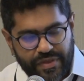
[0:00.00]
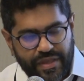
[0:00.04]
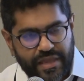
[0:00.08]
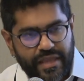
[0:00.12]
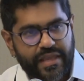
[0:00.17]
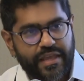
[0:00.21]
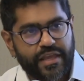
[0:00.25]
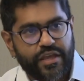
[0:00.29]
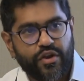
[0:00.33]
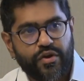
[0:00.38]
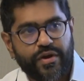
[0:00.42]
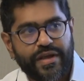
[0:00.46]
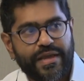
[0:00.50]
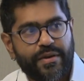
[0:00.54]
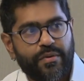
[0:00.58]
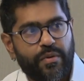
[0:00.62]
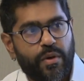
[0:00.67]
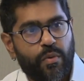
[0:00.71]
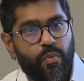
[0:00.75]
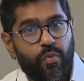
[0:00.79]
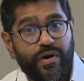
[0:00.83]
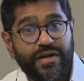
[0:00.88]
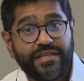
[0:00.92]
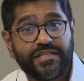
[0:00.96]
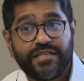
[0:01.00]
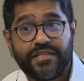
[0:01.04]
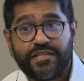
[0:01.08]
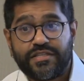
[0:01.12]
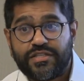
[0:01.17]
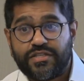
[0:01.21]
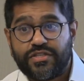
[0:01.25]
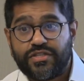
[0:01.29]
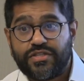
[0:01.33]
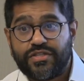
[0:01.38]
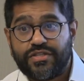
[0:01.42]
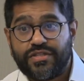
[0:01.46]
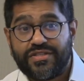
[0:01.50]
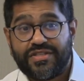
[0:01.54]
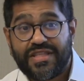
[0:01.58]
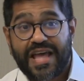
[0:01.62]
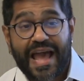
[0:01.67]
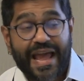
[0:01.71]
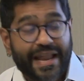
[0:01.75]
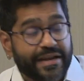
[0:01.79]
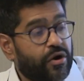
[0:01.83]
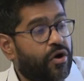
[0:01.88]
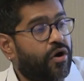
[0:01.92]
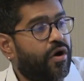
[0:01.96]
it wasn't
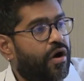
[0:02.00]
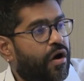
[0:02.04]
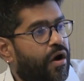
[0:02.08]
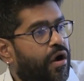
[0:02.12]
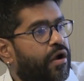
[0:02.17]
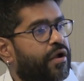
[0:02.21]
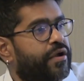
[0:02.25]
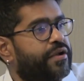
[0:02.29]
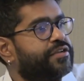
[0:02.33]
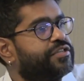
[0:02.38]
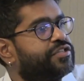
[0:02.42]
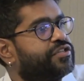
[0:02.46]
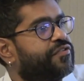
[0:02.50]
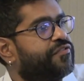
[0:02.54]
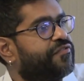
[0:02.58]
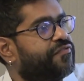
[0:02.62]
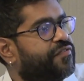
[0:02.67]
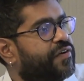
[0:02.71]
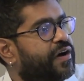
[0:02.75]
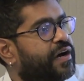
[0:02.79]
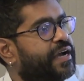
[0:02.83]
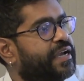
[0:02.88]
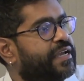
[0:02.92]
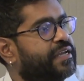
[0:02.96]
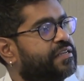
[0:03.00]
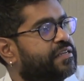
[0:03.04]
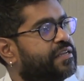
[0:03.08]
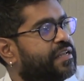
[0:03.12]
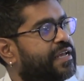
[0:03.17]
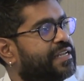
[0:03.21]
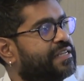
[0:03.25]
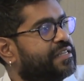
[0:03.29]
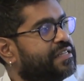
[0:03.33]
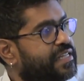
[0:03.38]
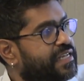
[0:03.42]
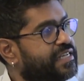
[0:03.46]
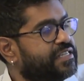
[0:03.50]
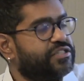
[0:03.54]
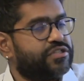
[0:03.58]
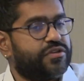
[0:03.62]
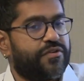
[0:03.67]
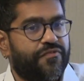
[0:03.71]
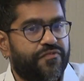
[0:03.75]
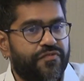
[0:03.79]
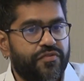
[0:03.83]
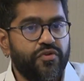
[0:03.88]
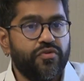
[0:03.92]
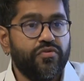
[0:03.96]
that hard to find at least a
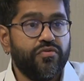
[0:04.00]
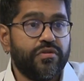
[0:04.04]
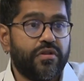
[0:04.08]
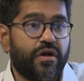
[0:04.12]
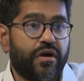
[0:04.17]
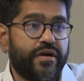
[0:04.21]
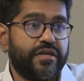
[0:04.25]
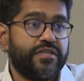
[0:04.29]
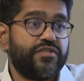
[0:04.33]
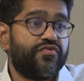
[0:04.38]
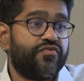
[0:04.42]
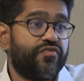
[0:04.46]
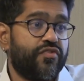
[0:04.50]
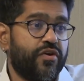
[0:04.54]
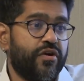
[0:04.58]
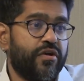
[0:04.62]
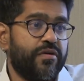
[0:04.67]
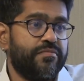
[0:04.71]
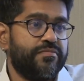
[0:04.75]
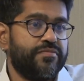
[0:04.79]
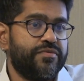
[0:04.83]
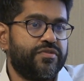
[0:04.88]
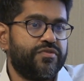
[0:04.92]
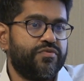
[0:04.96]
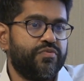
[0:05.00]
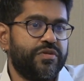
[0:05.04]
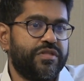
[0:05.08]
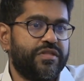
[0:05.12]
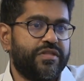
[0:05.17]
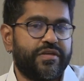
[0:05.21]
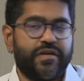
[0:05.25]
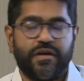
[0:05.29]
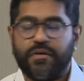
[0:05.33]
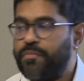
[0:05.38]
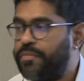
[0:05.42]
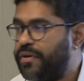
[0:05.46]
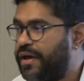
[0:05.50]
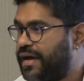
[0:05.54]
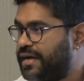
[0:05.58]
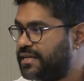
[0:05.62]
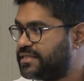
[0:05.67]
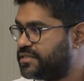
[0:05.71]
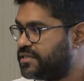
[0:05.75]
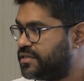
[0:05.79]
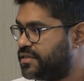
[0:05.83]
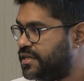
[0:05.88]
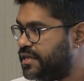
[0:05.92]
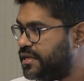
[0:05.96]
few large firms with the
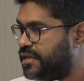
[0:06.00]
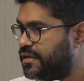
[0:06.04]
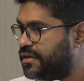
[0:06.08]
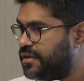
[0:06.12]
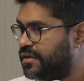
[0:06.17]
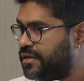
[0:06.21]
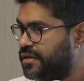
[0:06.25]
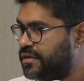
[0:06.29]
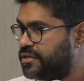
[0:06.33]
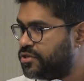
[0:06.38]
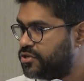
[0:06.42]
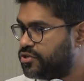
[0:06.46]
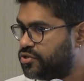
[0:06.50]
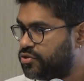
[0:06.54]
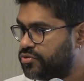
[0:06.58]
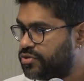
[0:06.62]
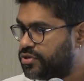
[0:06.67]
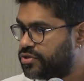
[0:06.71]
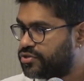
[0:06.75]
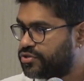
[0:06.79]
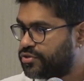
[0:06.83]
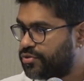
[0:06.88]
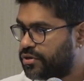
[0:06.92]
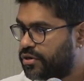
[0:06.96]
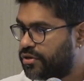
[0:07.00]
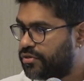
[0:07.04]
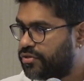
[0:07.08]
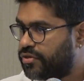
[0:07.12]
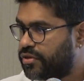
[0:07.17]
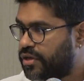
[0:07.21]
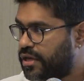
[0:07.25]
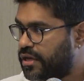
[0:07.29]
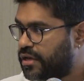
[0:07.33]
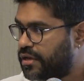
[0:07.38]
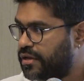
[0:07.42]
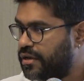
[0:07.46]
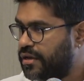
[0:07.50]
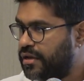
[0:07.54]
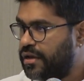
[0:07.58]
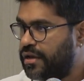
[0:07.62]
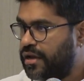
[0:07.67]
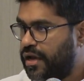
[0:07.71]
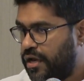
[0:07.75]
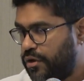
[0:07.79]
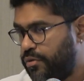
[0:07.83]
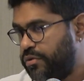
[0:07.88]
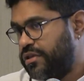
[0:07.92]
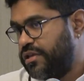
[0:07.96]
capacity to do this sort of thing,
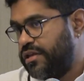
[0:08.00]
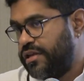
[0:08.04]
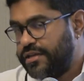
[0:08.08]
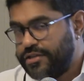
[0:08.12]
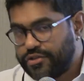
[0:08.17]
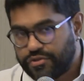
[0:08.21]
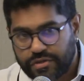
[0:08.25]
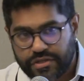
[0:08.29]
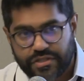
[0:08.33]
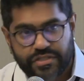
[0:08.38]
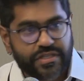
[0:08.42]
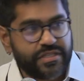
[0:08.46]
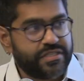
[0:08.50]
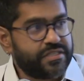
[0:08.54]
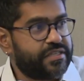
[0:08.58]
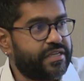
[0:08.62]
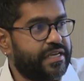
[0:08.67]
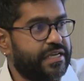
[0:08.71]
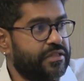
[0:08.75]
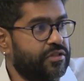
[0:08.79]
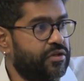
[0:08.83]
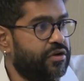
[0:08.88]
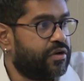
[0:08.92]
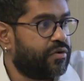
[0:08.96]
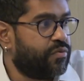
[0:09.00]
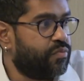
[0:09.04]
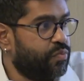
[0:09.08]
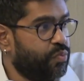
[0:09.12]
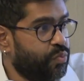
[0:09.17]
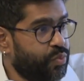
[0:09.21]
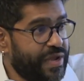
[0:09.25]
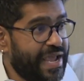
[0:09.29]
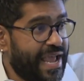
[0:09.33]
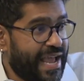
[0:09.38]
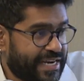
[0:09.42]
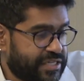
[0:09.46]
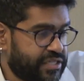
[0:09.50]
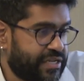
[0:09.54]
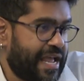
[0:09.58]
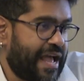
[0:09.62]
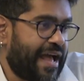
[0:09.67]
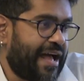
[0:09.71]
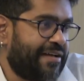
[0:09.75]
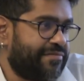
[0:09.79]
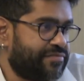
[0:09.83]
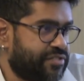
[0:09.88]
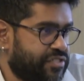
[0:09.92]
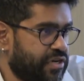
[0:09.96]
and with an interest in saying, look, we actually
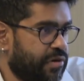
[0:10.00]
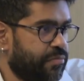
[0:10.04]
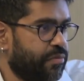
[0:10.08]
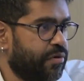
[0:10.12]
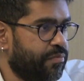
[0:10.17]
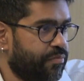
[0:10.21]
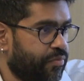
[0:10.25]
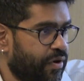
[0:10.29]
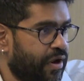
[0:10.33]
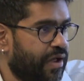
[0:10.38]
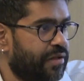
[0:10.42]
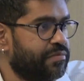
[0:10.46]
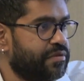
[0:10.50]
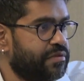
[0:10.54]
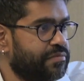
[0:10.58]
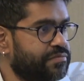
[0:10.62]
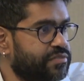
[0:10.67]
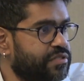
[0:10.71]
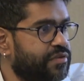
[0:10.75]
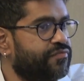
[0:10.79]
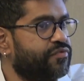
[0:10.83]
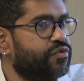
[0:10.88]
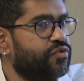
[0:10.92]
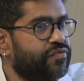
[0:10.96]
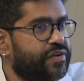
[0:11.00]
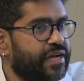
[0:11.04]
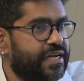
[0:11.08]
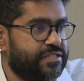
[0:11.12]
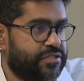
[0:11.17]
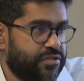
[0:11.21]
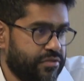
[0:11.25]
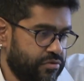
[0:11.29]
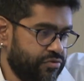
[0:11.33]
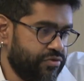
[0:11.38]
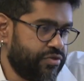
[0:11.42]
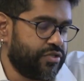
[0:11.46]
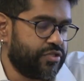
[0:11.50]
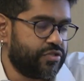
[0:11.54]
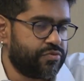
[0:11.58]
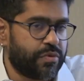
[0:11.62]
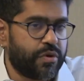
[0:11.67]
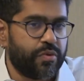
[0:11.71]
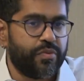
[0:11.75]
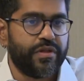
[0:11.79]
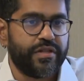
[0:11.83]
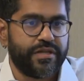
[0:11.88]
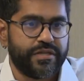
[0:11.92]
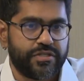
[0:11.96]
have stubborn problems. If you've got solutions, we're
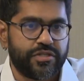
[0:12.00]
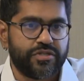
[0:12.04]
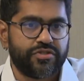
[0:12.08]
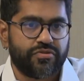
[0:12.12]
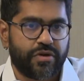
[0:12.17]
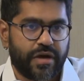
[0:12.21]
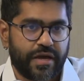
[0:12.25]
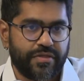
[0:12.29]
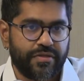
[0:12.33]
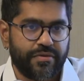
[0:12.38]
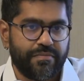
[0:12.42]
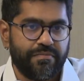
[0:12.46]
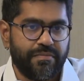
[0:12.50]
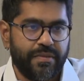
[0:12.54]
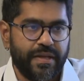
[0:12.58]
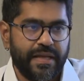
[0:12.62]
willing to try them.